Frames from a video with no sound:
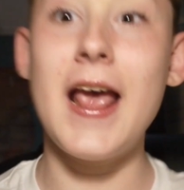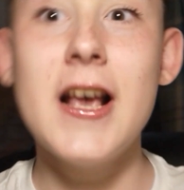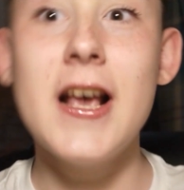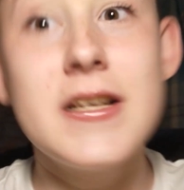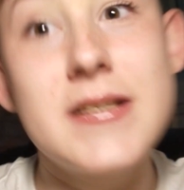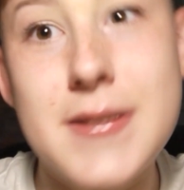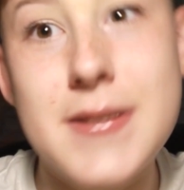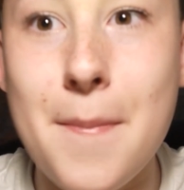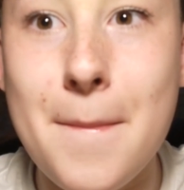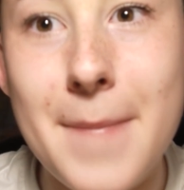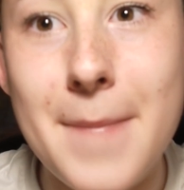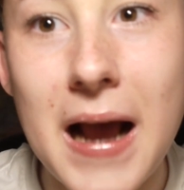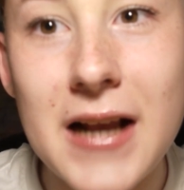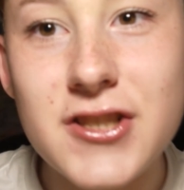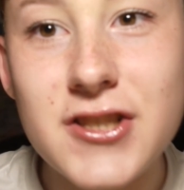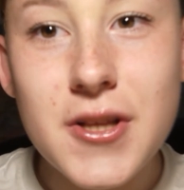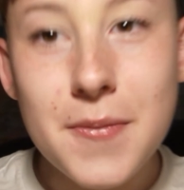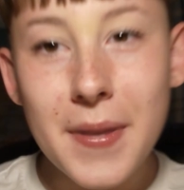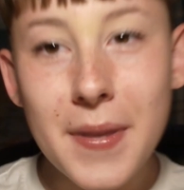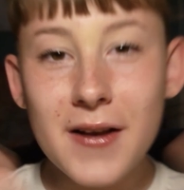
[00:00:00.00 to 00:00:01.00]

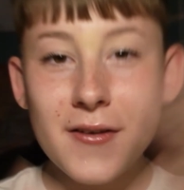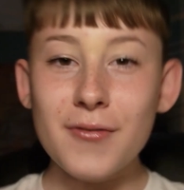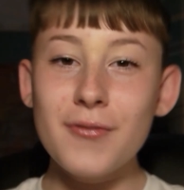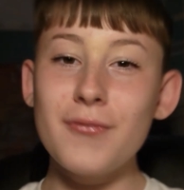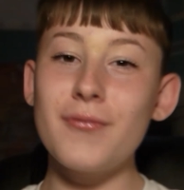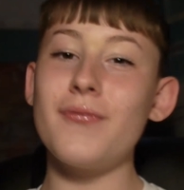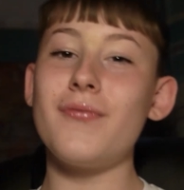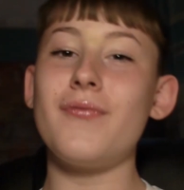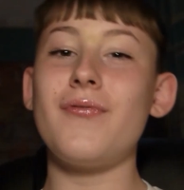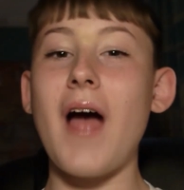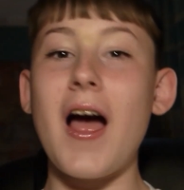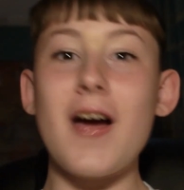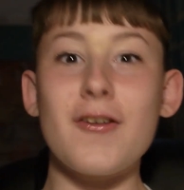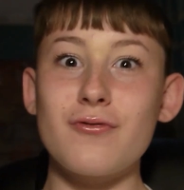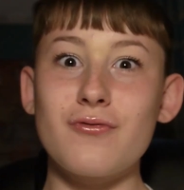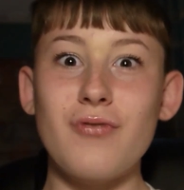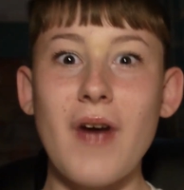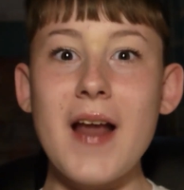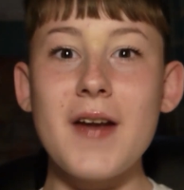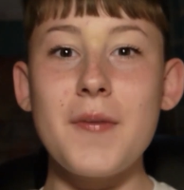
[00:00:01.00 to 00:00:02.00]
smash the big fat
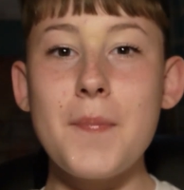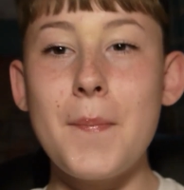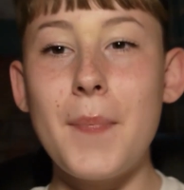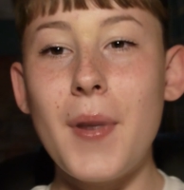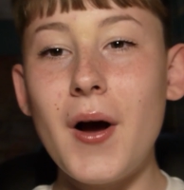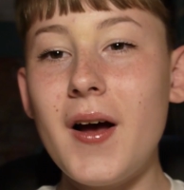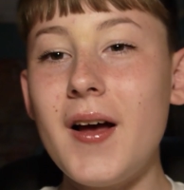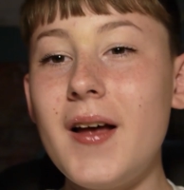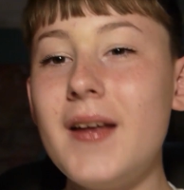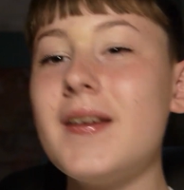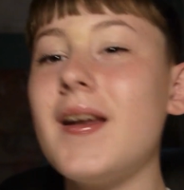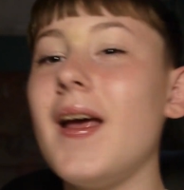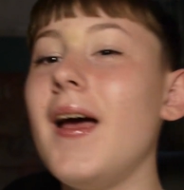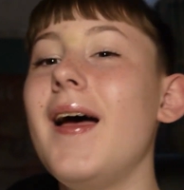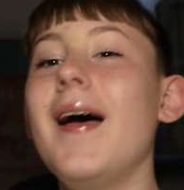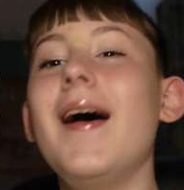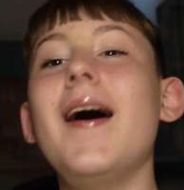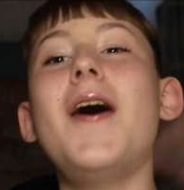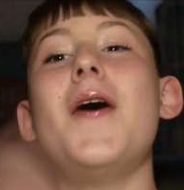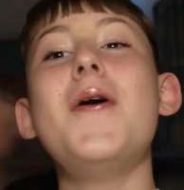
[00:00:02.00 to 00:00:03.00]
red button.
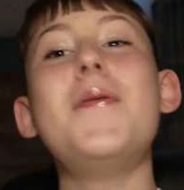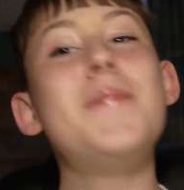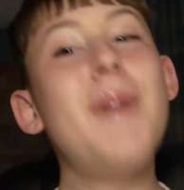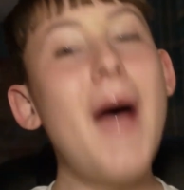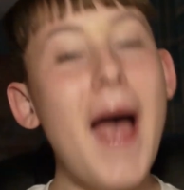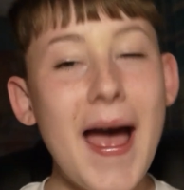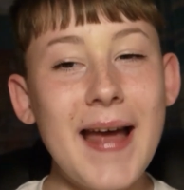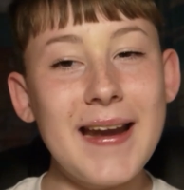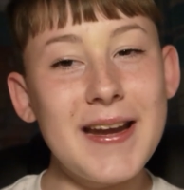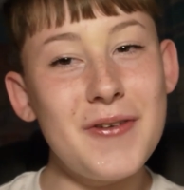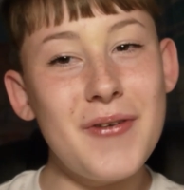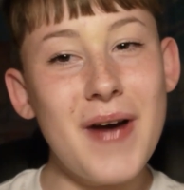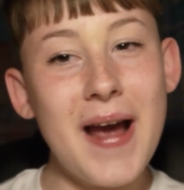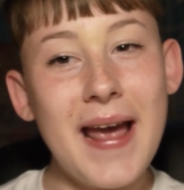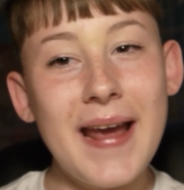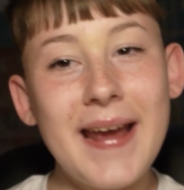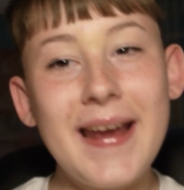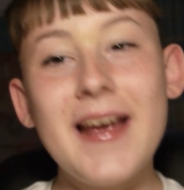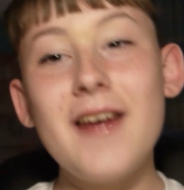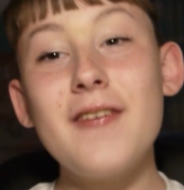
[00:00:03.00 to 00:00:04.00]
But
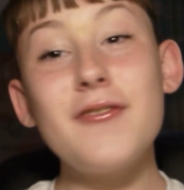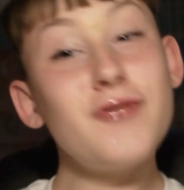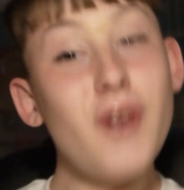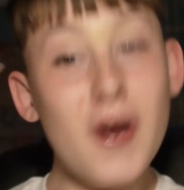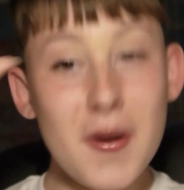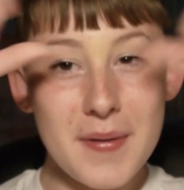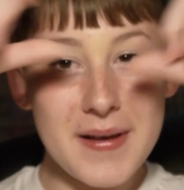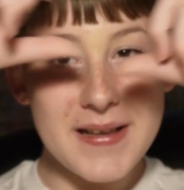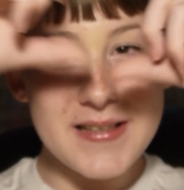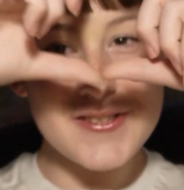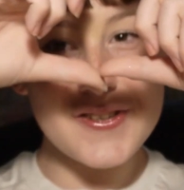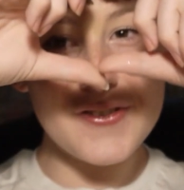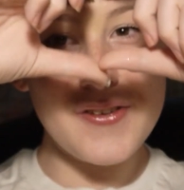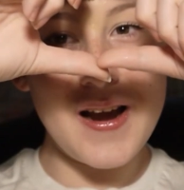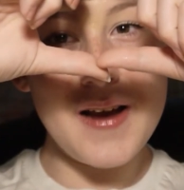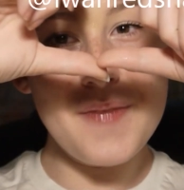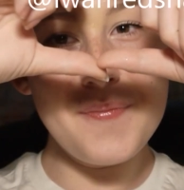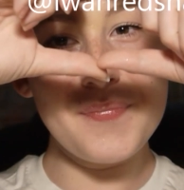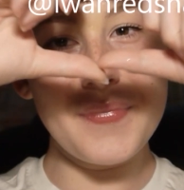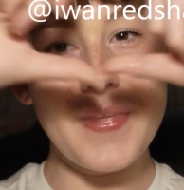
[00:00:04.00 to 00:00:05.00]
anyway, follow my
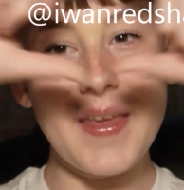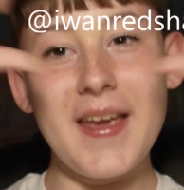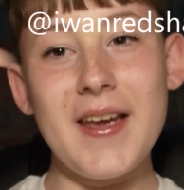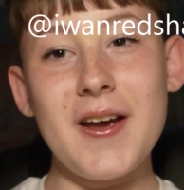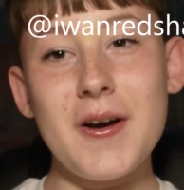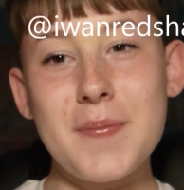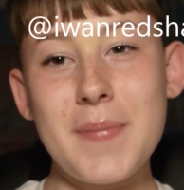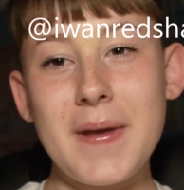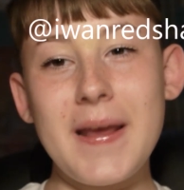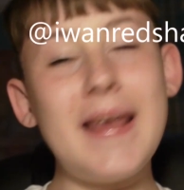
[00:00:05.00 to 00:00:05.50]
Instagram, it'll be